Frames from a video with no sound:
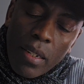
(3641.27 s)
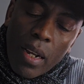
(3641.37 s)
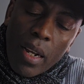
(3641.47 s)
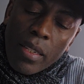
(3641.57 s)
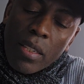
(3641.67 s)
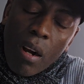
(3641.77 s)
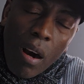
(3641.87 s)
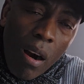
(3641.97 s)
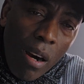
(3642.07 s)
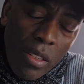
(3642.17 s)
and it's
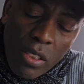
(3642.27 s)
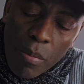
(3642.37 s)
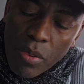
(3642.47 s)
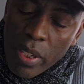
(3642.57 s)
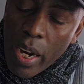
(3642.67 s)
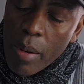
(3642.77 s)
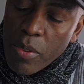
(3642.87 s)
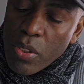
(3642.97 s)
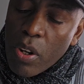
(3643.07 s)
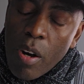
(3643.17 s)
hard
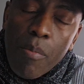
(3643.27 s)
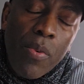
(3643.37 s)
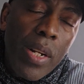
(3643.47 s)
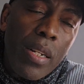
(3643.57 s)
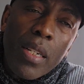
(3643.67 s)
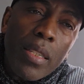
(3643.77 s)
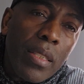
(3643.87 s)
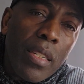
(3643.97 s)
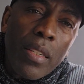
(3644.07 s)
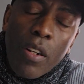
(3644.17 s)
sometimes to comprehend these
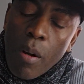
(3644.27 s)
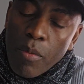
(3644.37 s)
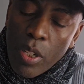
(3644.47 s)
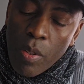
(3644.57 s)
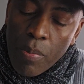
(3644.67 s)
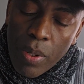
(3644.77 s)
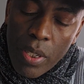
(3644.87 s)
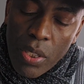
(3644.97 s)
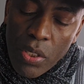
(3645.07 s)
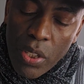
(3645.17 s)
things I come to grip with
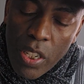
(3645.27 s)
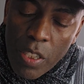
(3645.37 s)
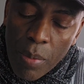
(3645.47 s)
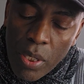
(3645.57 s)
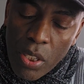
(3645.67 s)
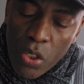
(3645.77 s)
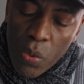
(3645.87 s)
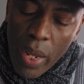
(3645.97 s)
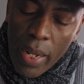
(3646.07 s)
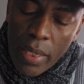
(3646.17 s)
these things, but it's
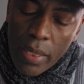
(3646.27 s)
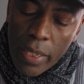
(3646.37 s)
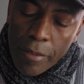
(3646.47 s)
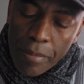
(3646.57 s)
reality.